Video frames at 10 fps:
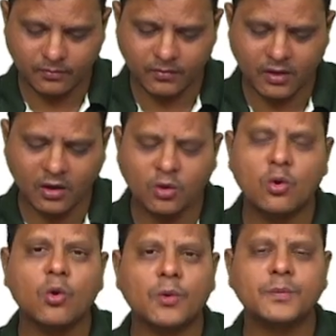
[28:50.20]
and
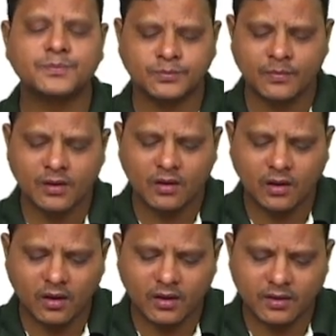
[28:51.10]
co
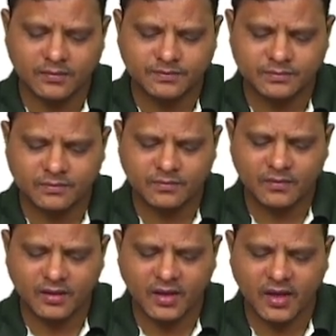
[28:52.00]
or
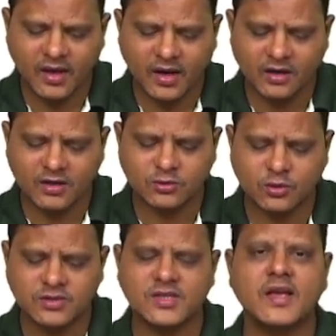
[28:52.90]
A and
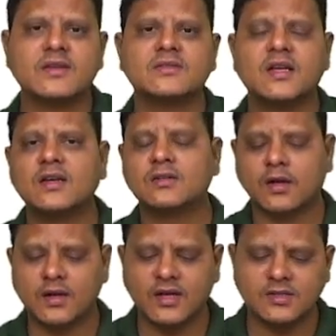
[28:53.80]
associates, then it is
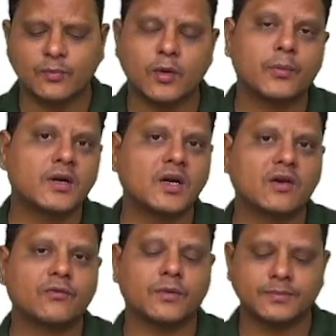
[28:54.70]
called as proprietary
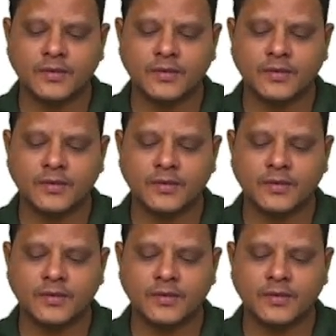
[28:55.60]
firm.